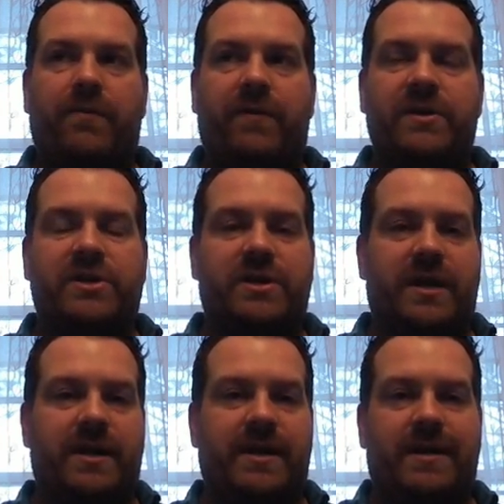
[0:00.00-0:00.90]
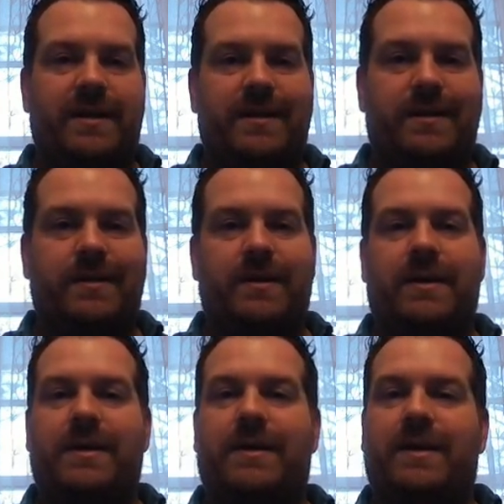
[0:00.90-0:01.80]
fish hit it,
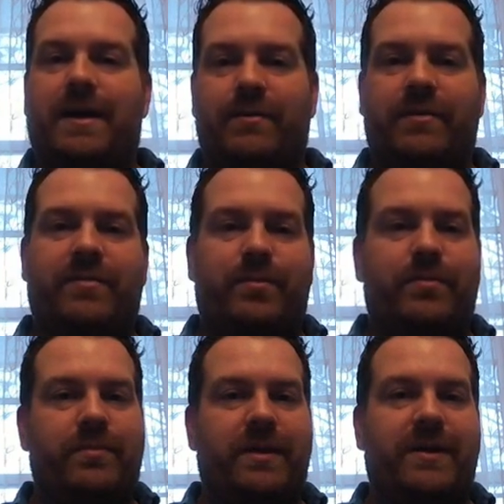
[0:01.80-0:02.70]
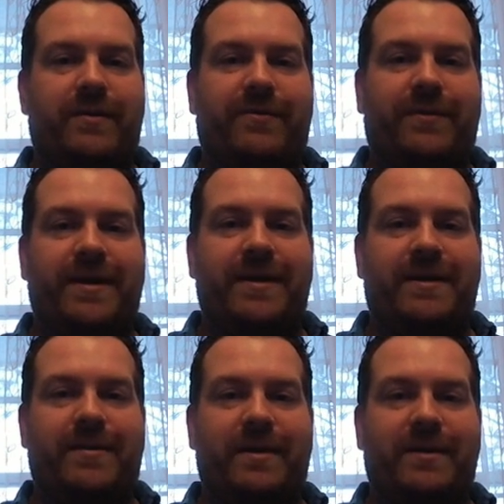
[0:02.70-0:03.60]
and I was fighting
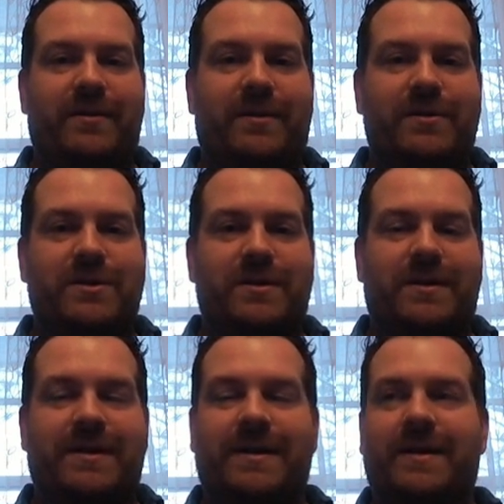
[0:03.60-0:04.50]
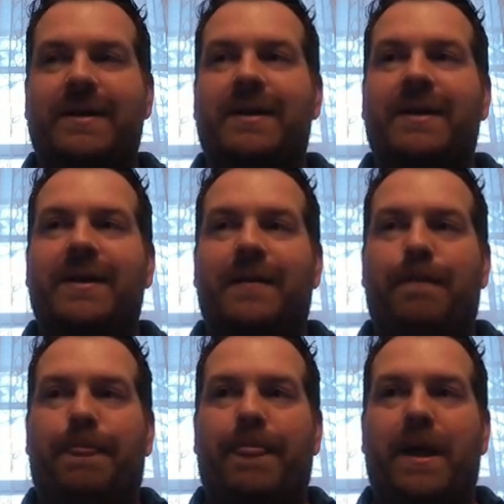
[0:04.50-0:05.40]
it on my little ultralight,
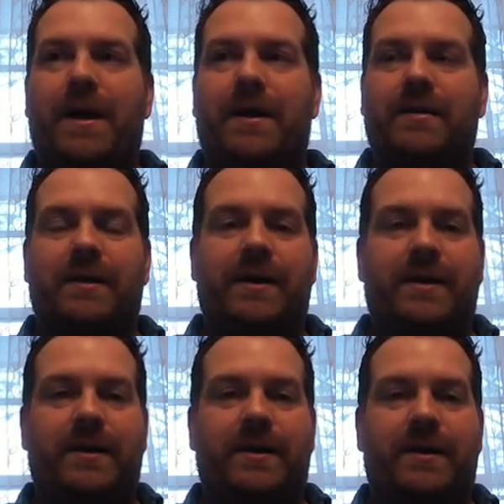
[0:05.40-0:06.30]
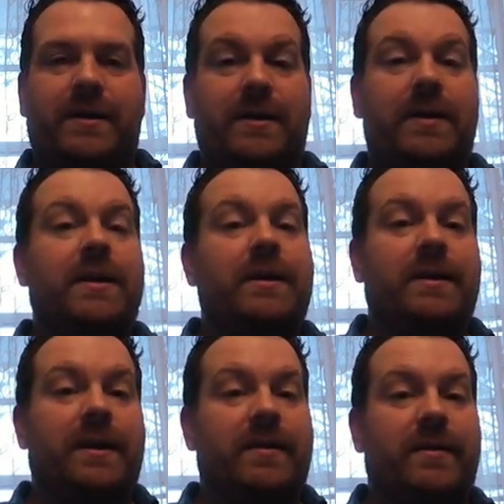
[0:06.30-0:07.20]
landed it,
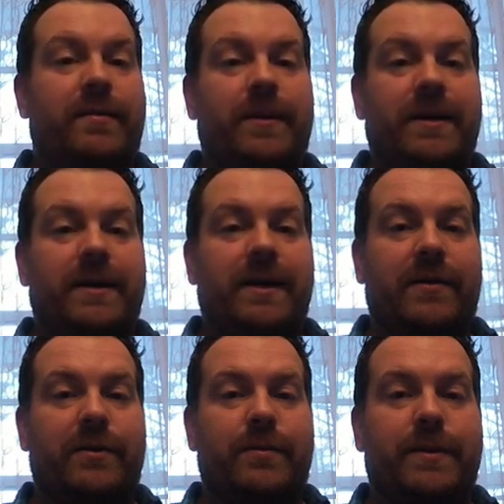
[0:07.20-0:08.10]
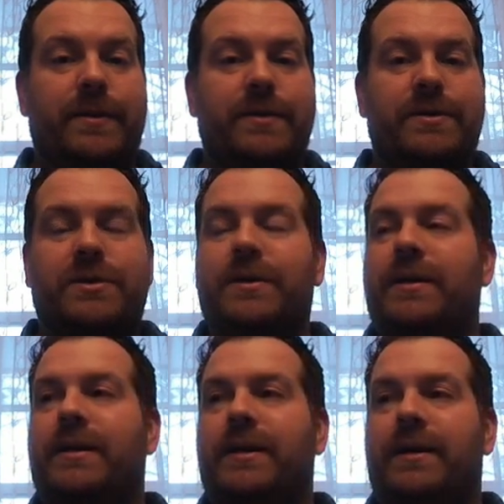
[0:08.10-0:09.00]
and it ended up being a yellow perch.
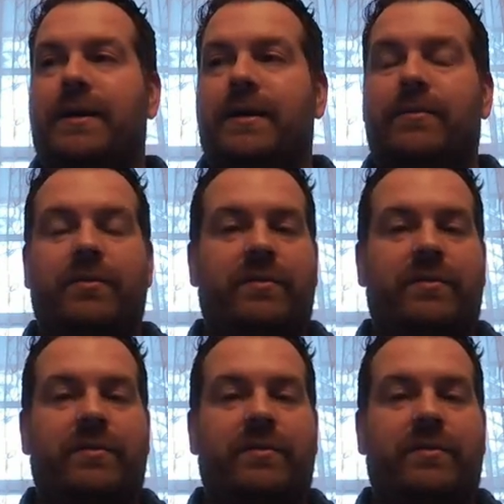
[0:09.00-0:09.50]
And